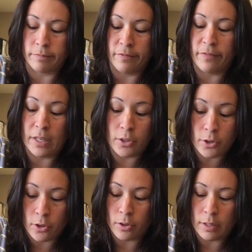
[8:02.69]

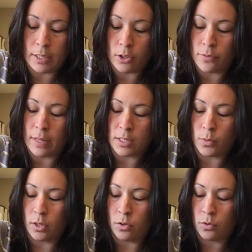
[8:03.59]
vinegar cleaner, if that's
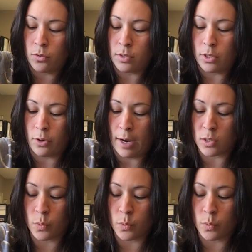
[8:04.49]
what you use in your house.